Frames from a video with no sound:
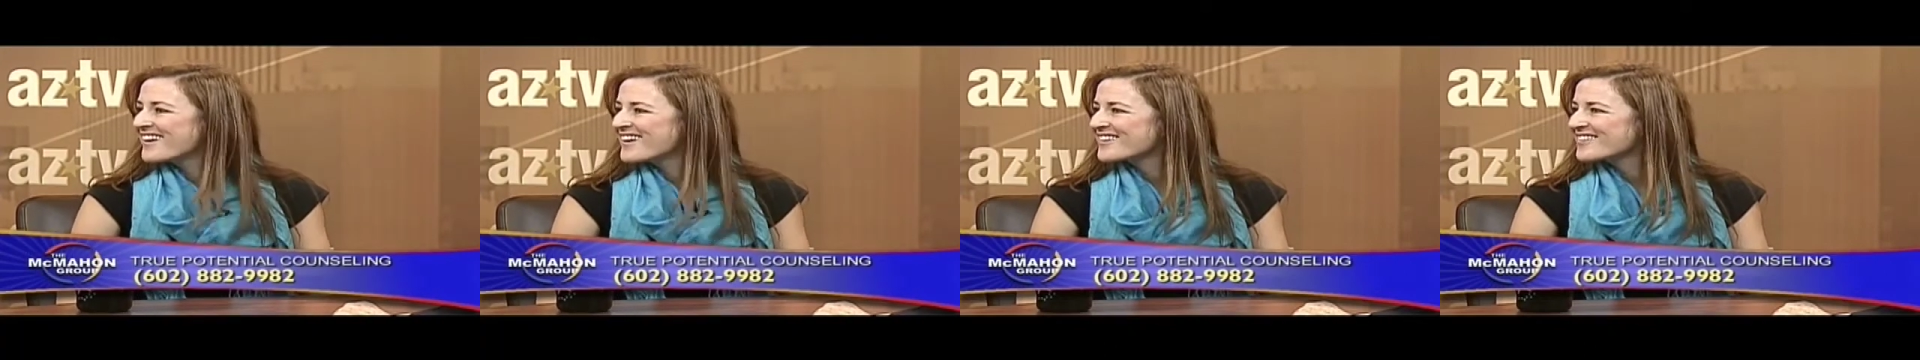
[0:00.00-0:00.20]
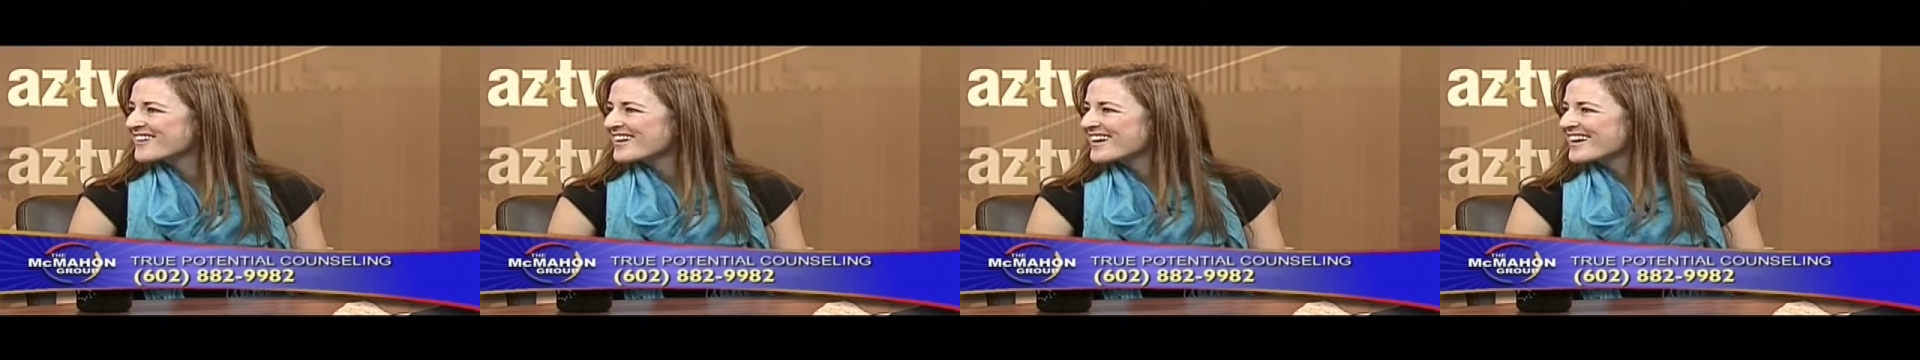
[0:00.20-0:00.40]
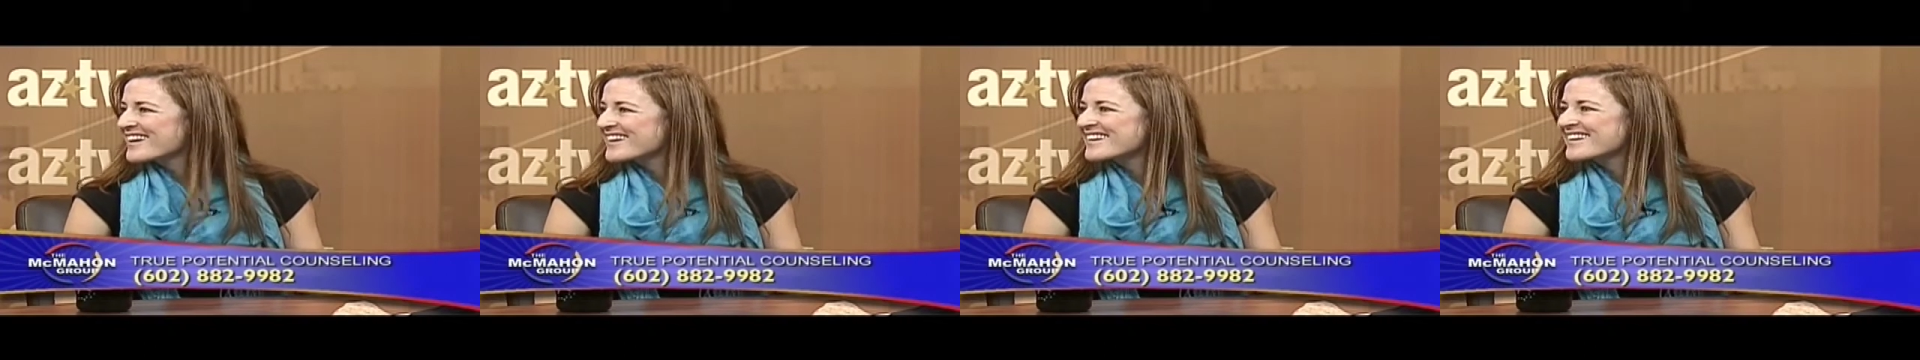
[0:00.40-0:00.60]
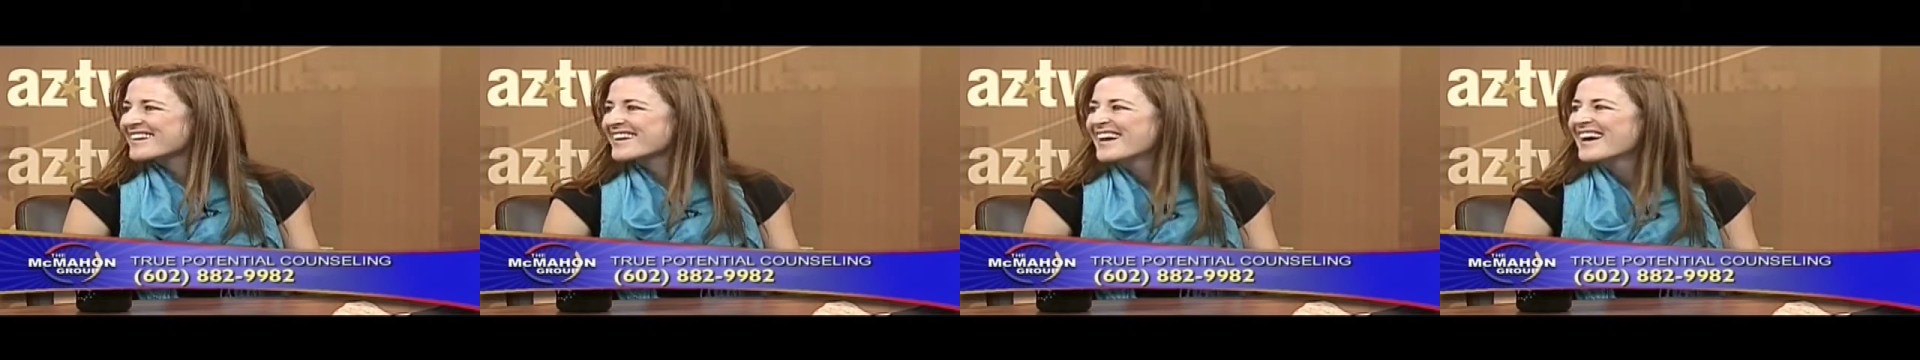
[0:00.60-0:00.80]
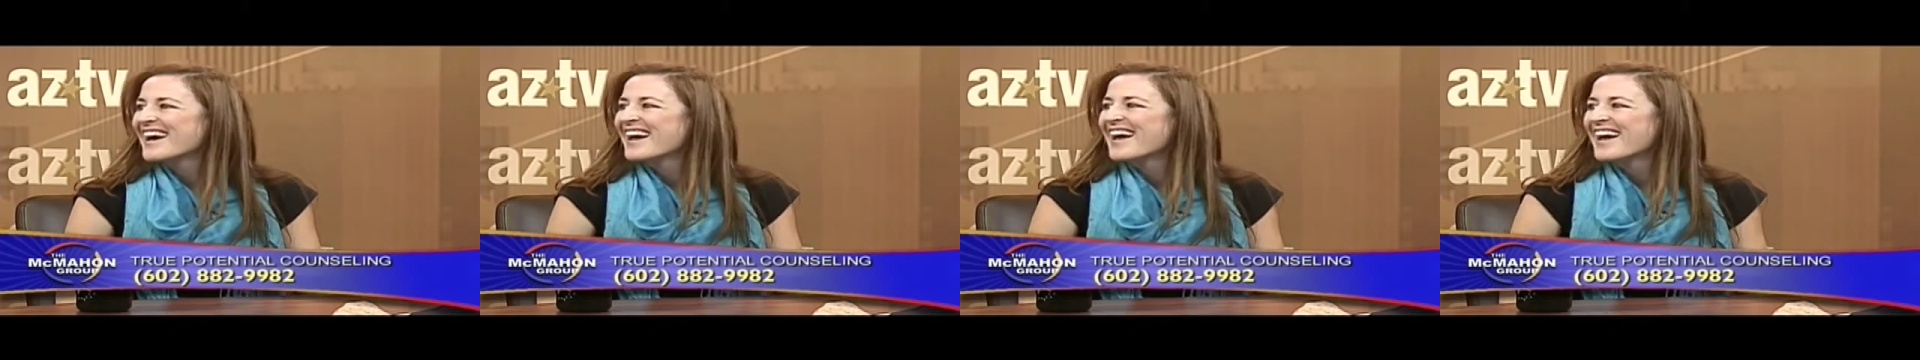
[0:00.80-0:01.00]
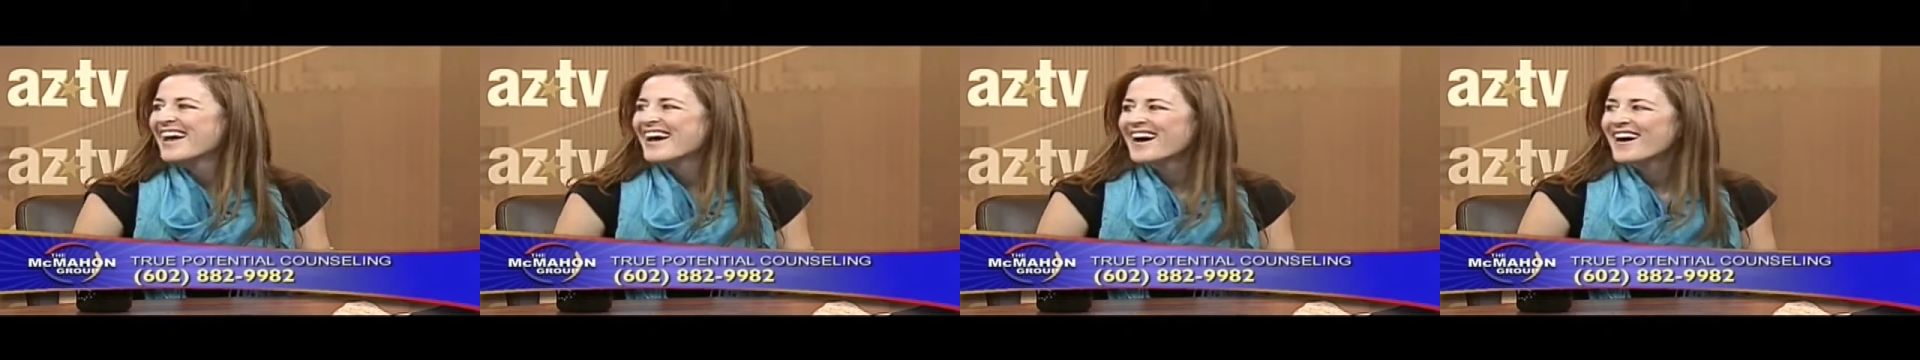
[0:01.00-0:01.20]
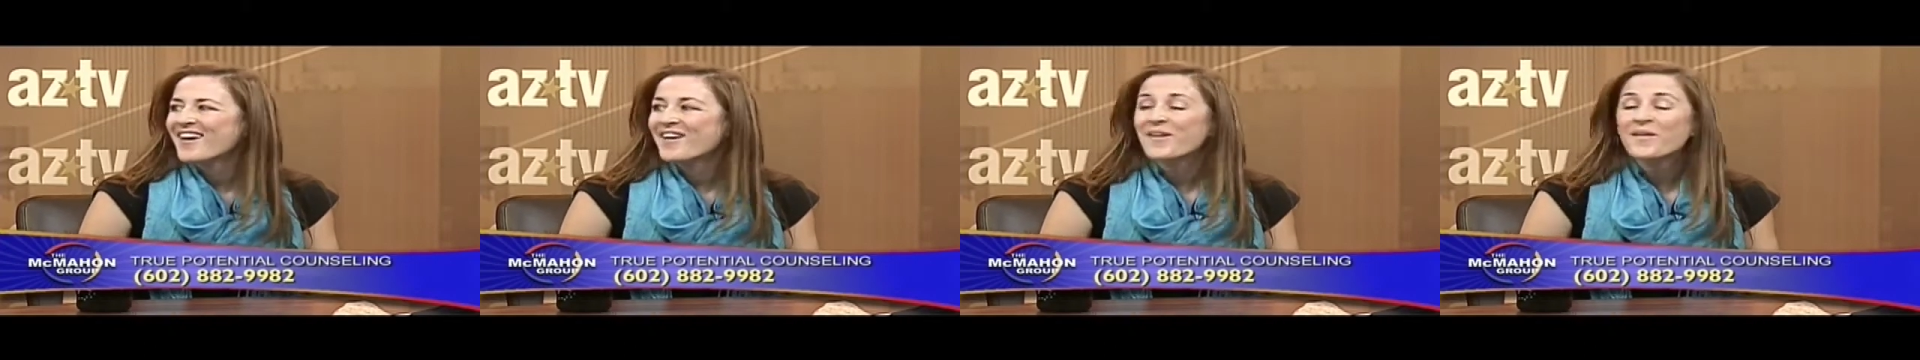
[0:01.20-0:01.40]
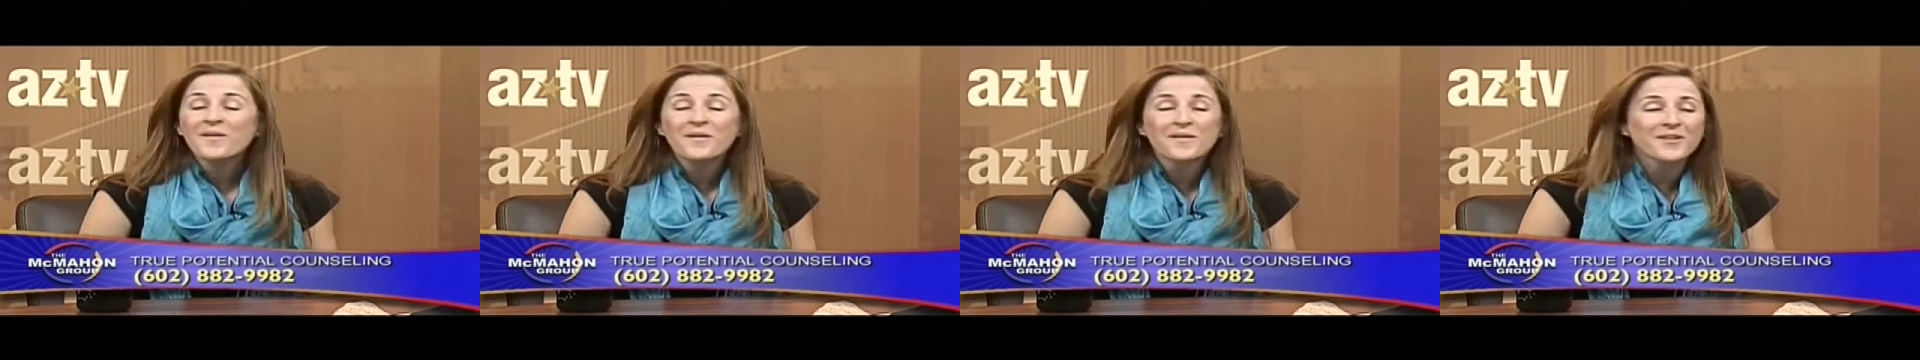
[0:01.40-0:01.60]
as all if right. by magic.
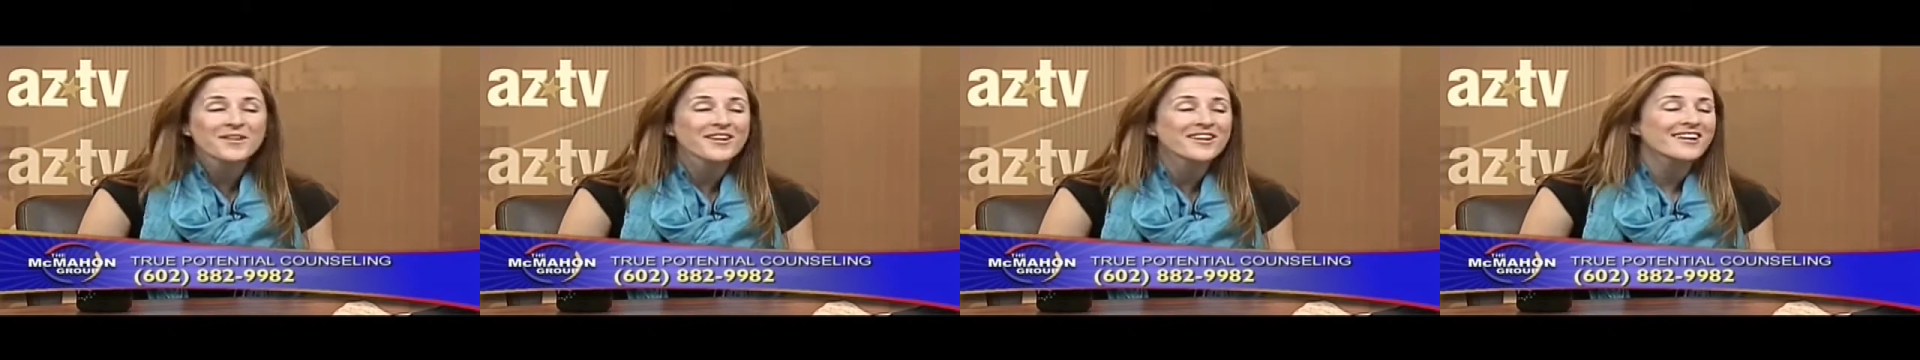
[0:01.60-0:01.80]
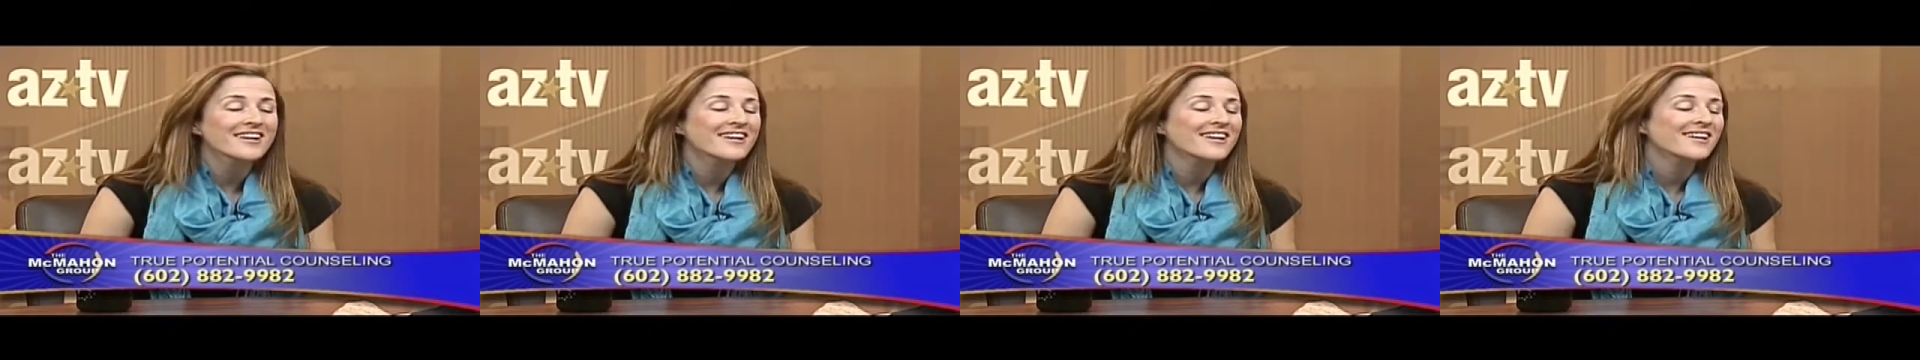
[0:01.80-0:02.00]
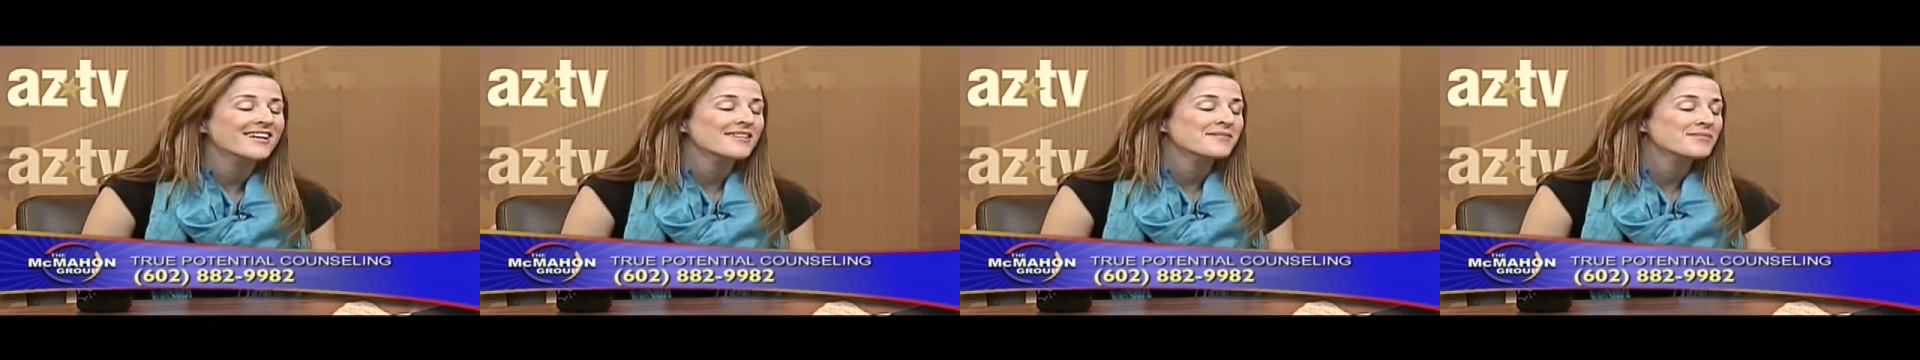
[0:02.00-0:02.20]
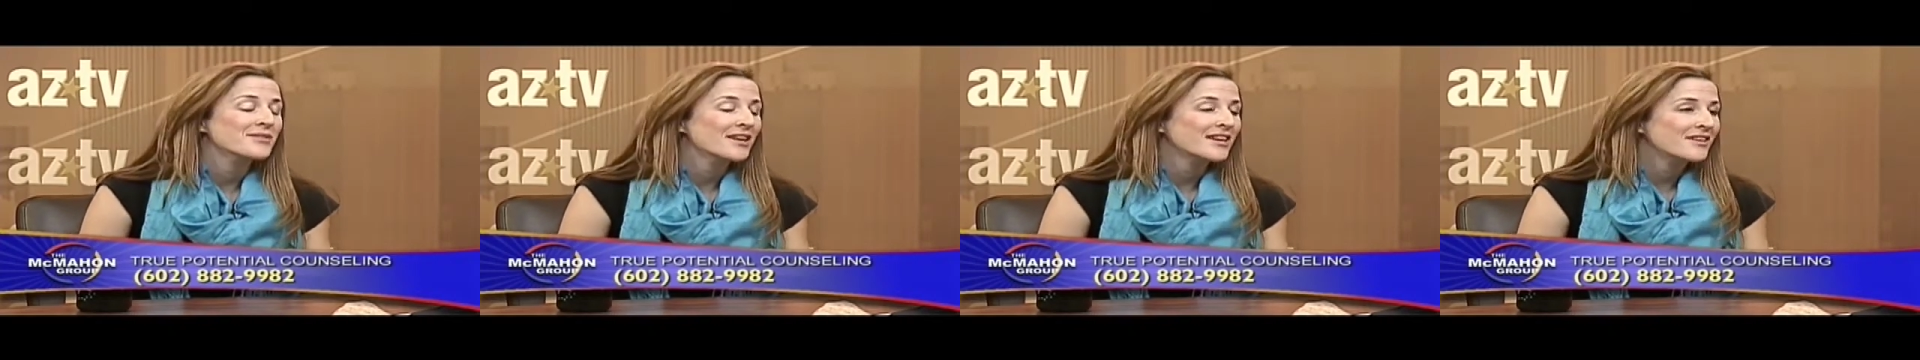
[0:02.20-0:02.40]
Or um,